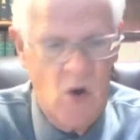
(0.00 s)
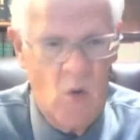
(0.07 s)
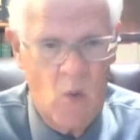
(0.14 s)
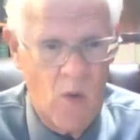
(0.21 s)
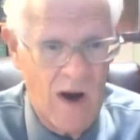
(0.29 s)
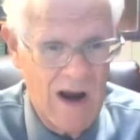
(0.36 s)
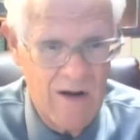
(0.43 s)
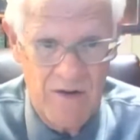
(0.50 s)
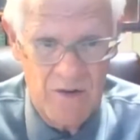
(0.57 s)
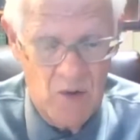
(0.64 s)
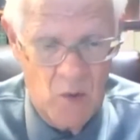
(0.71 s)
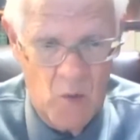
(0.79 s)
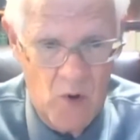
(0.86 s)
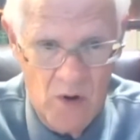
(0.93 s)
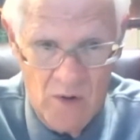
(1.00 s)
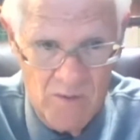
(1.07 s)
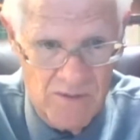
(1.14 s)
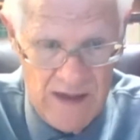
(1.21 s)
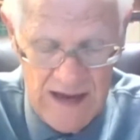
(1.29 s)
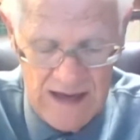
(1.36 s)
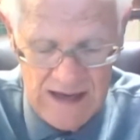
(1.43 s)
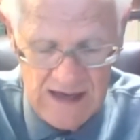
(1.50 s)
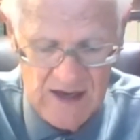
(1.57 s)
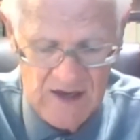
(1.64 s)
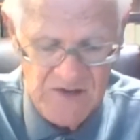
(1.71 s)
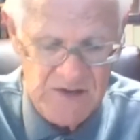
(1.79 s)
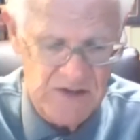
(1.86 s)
where in the world that is,